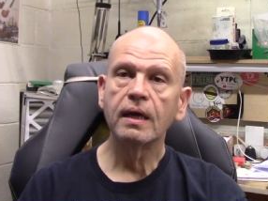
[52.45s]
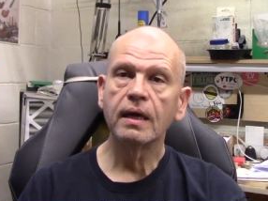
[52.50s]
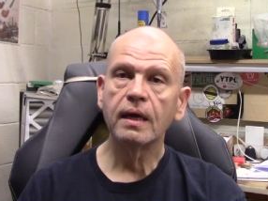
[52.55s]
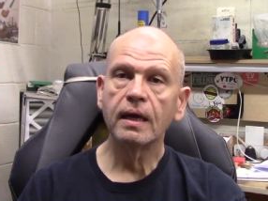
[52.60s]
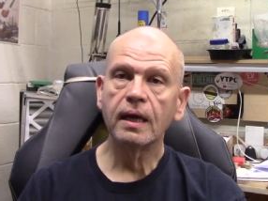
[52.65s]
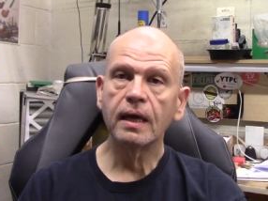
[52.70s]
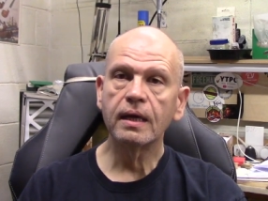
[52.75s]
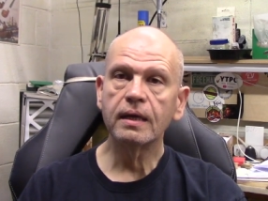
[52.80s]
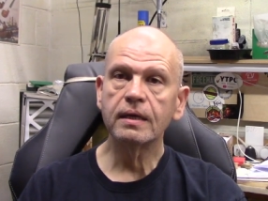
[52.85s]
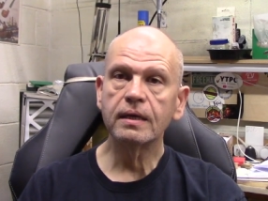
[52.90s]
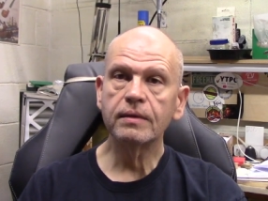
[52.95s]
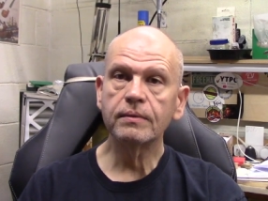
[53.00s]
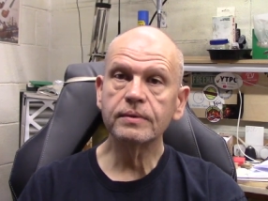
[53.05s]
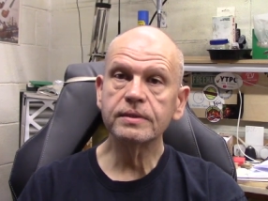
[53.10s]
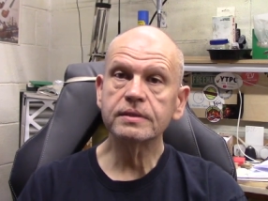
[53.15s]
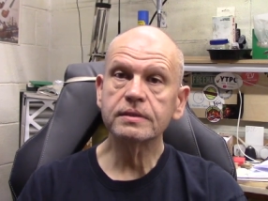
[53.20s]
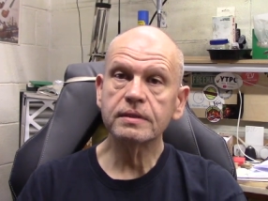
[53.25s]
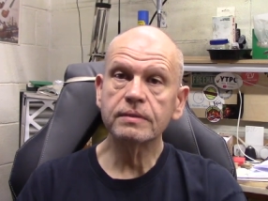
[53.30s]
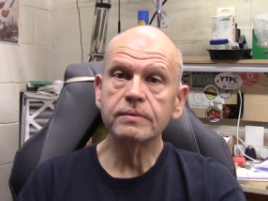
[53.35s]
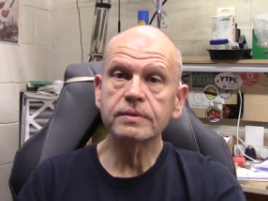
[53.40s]
And it
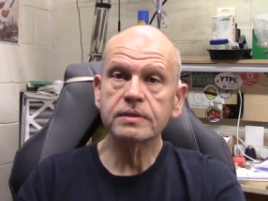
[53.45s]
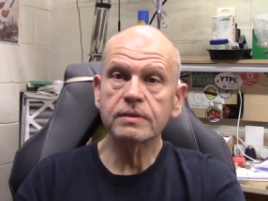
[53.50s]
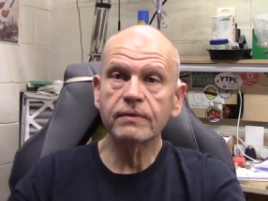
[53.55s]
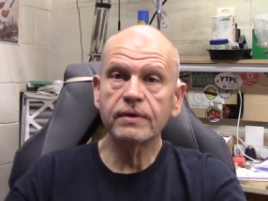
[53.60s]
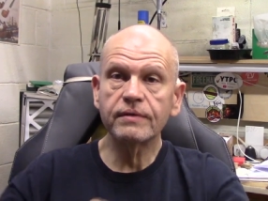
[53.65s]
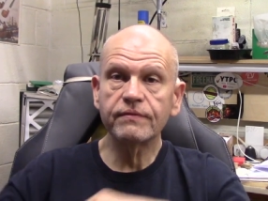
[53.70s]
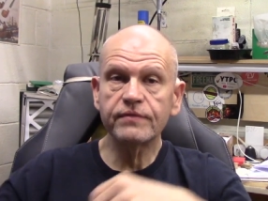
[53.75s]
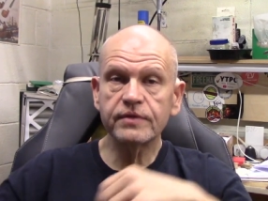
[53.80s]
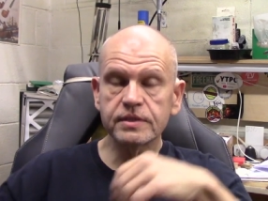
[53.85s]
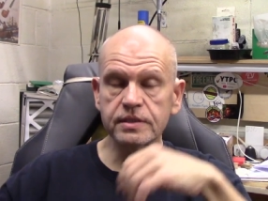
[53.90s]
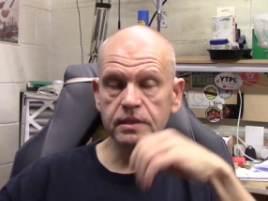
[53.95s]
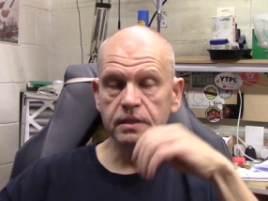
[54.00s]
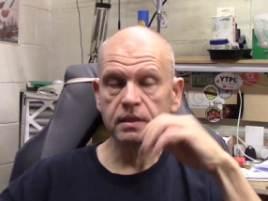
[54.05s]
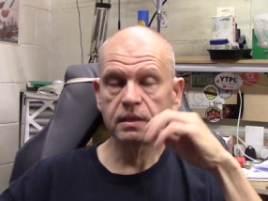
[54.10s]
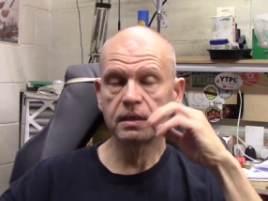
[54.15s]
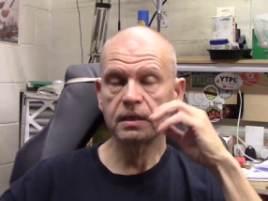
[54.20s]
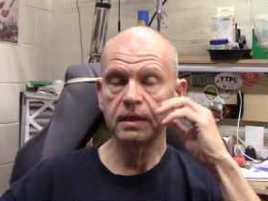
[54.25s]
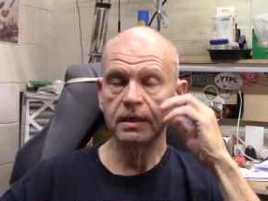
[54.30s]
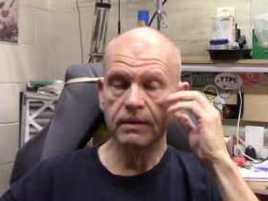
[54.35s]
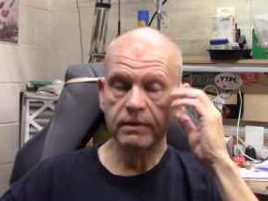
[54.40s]
was a great visit.
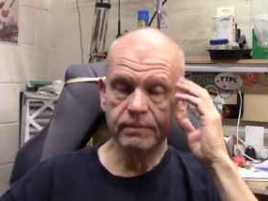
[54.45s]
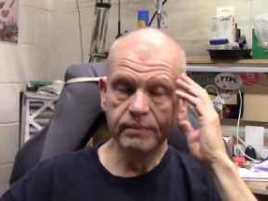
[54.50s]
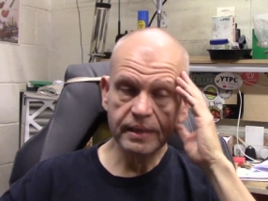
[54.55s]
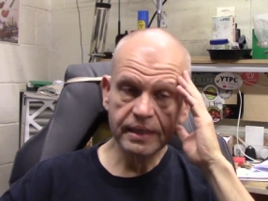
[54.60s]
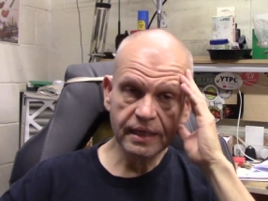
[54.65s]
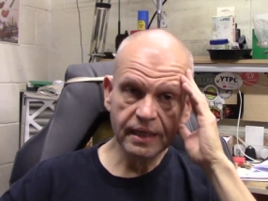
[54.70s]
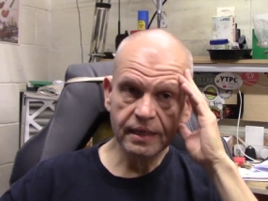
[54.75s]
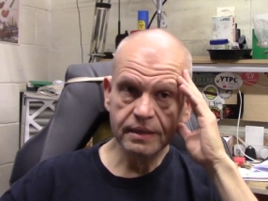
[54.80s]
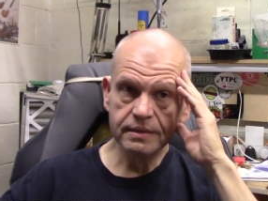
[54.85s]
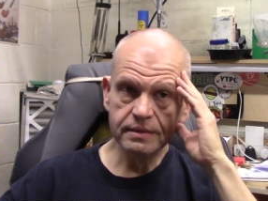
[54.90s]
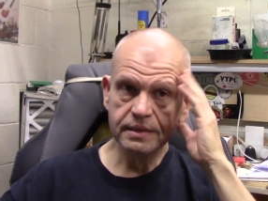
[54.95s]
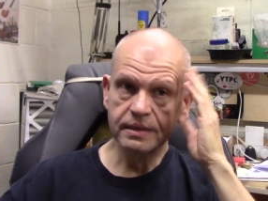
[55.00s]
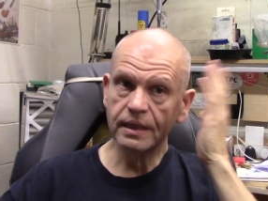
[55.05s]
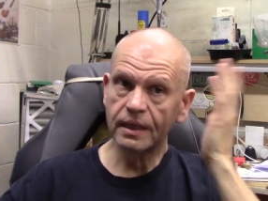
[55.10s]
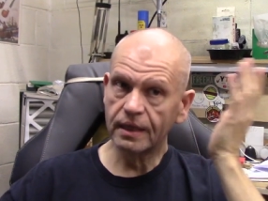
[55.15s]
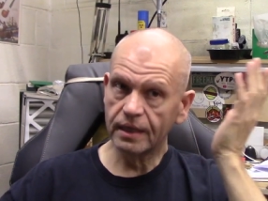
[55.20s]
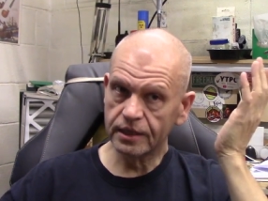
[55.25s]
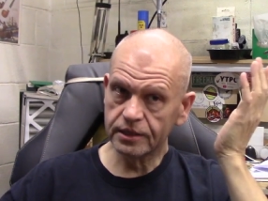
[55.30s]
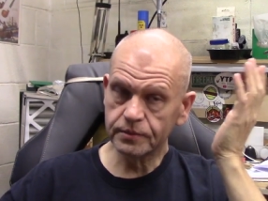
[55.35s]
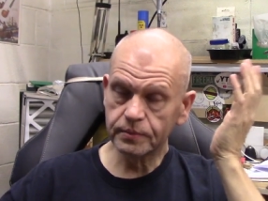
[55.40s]
You know, my dad's in the
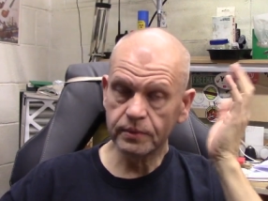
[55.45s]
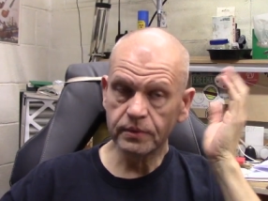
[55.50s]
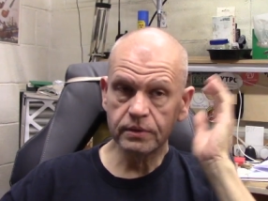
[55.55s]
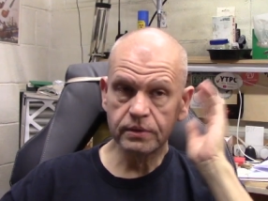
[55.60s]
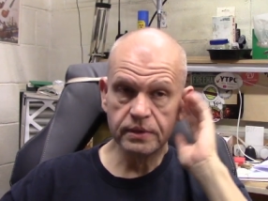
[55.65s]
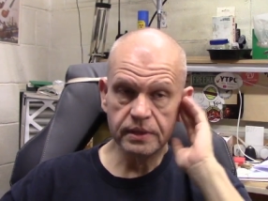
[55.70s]
hospital.